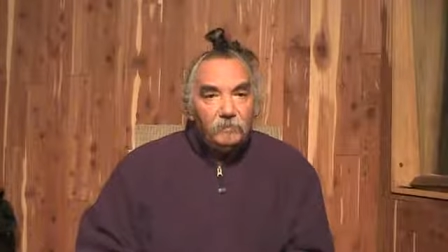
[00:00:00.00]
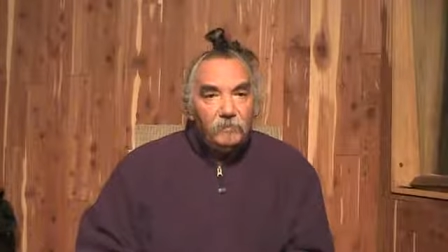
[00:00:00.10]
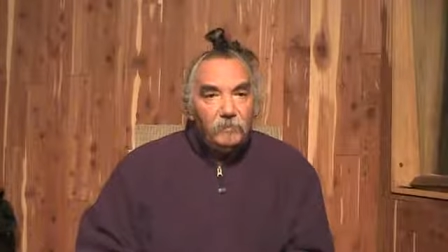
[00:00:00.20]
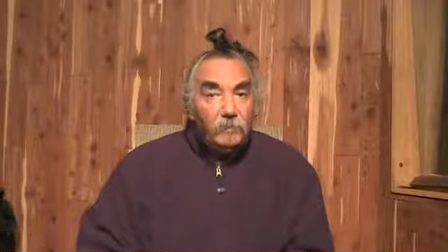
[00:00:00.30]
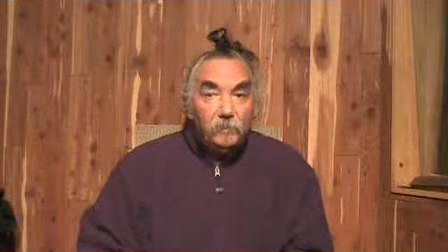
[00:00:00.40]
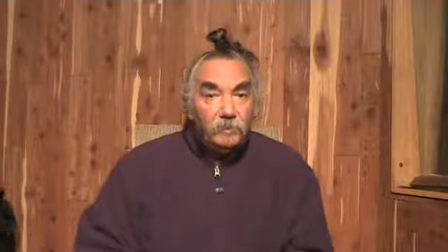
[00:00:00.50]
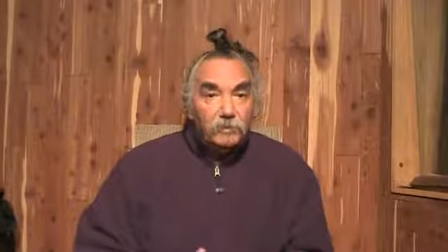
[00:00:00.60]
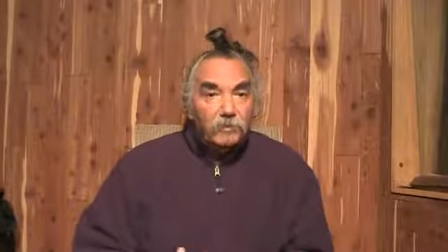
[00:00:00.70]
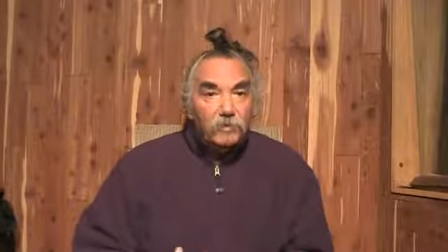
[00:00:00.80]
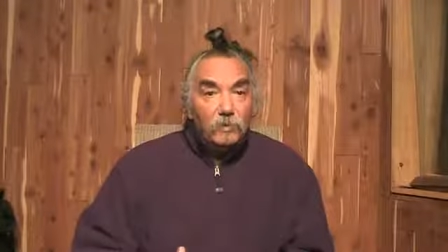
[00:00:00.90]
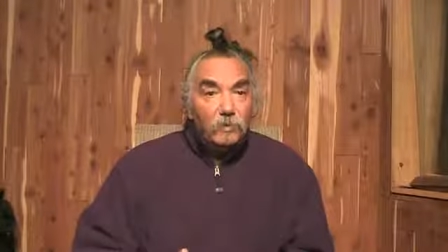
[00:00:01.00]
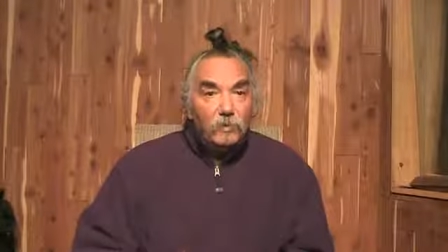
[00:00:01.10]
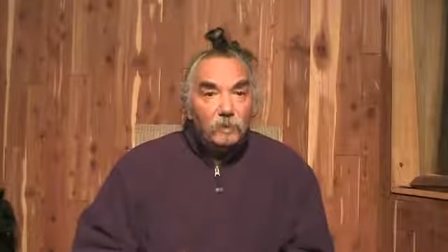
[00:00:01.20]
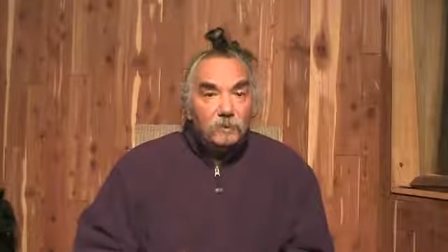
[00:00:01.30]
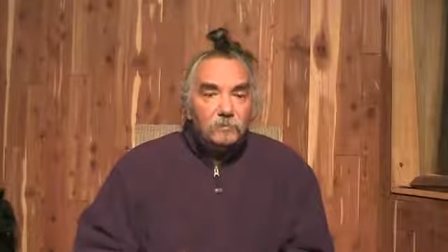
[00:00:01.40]
The Bill wants you to look
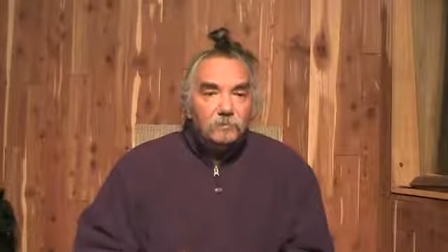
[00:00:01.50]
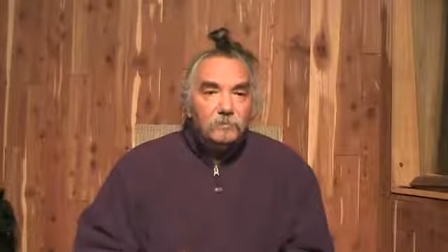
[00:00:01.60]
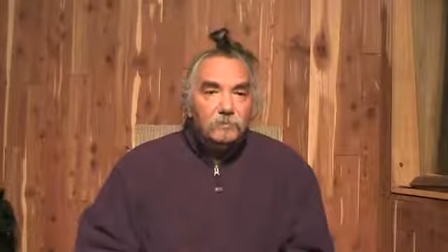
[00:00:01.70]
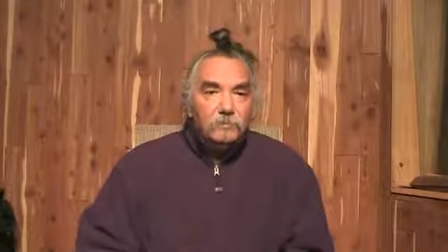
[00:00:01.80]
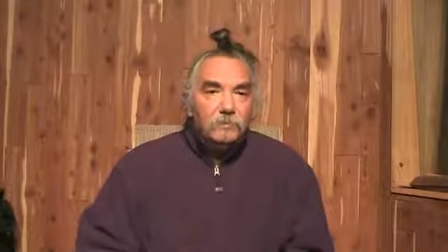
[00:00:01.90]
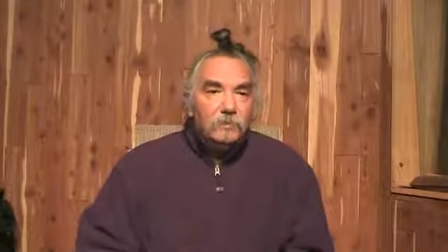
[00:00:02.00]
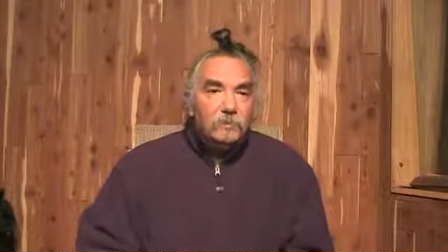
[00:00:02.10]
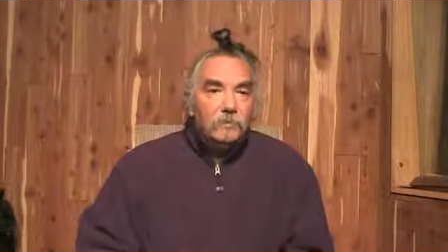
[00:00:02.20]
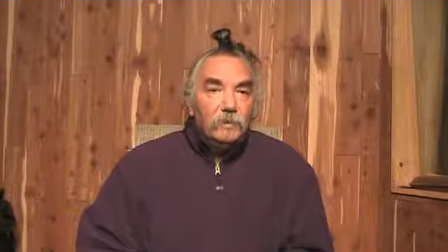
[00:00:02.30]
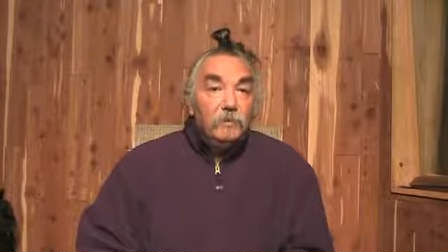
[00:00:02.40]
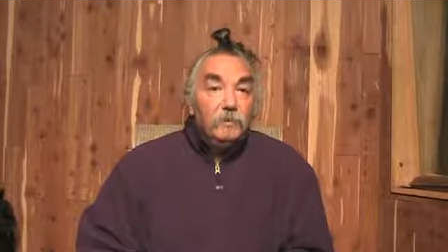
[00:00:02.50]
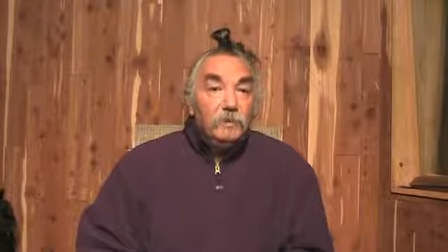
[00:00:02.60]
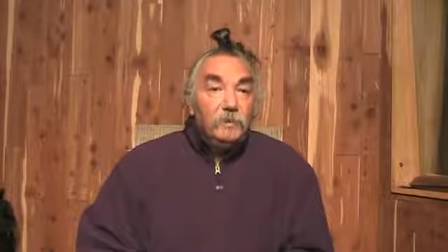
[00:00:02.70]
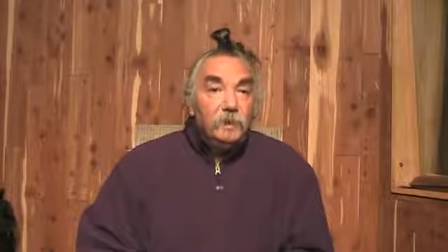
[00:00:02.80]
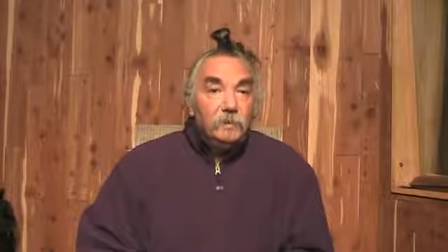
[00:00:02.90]
better, not to really
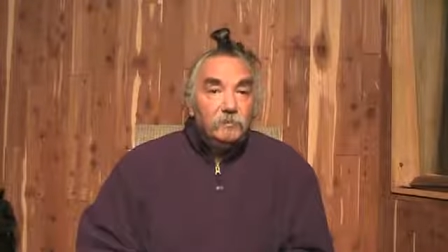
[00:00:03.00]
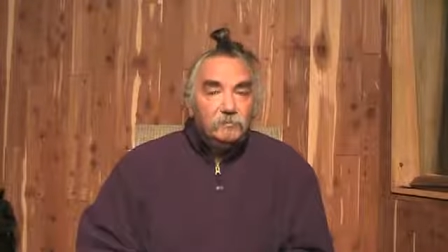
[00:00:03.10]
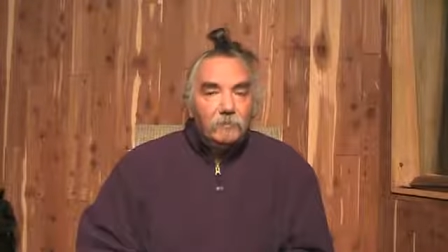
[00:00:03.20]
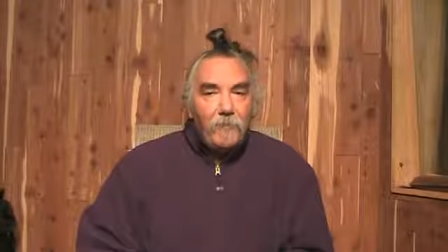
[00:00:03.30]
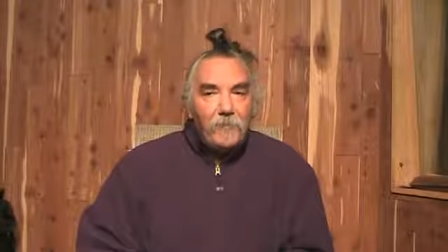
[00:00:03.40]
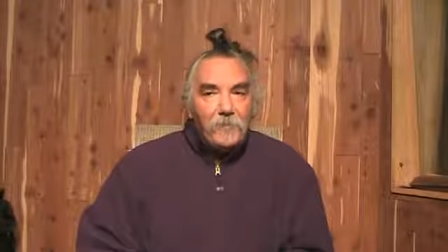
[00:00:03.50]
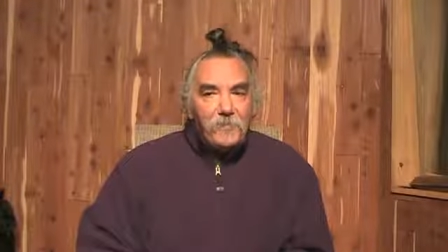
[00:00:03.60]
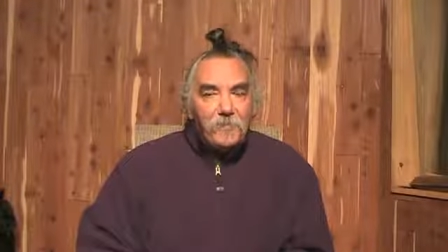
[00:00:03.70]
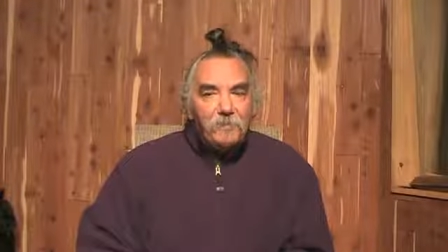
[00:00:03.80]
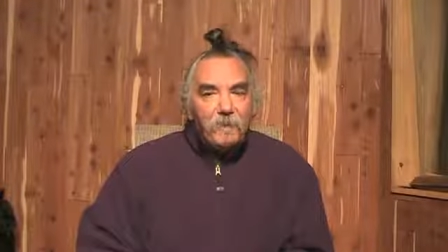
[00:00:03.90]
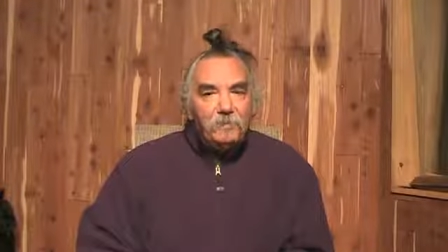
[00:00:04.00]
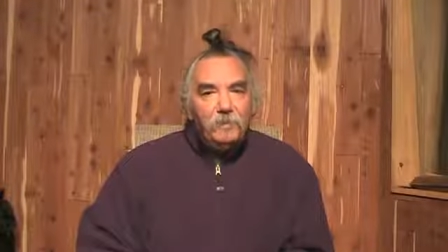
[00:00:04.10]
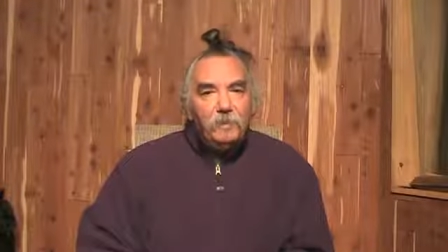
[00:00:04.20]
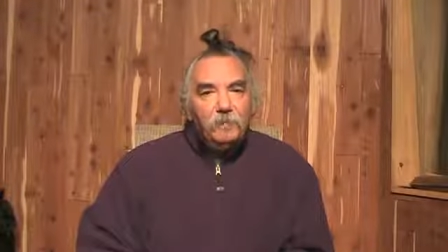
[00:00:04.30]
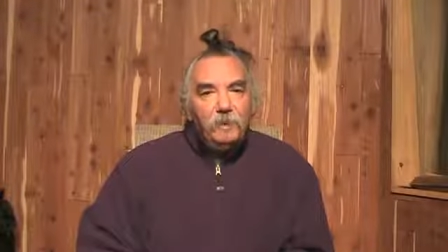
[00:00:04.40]
be better, to
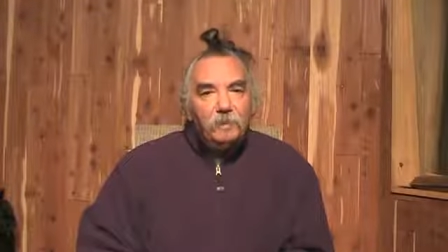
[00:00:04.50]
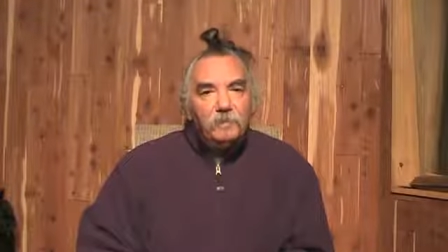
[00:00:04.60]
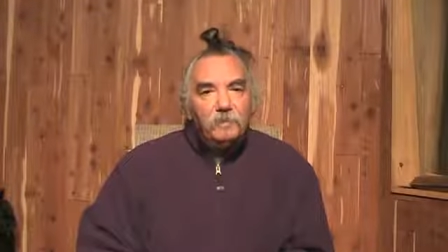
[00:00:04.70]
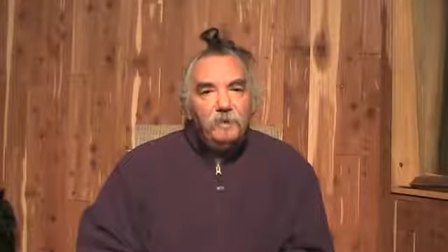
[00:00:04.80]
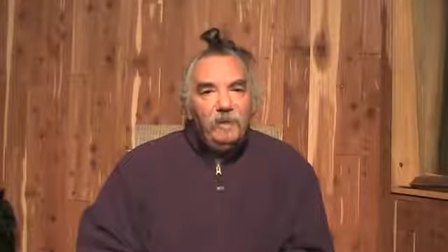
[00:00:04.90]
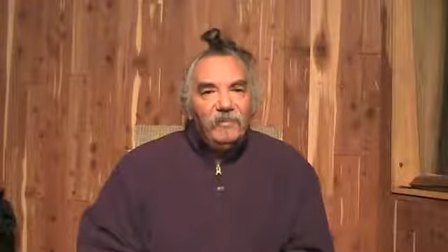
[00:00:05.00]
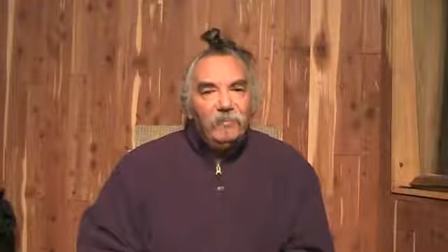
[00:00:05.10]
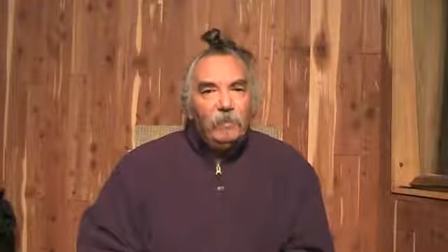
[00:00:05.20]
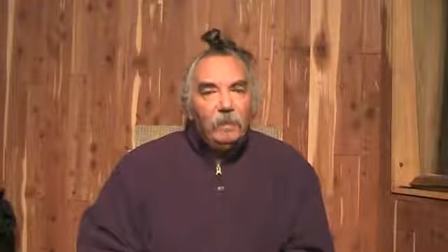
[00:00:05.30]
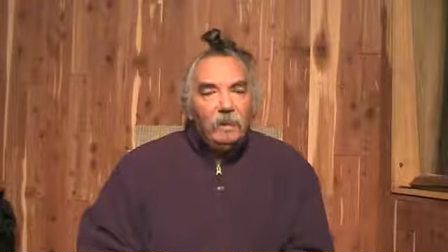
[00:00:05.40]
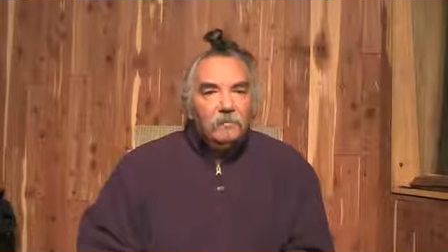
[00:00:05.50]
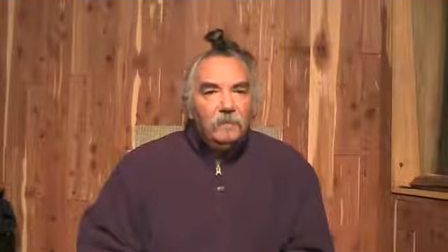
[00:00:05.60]
look better, to have more,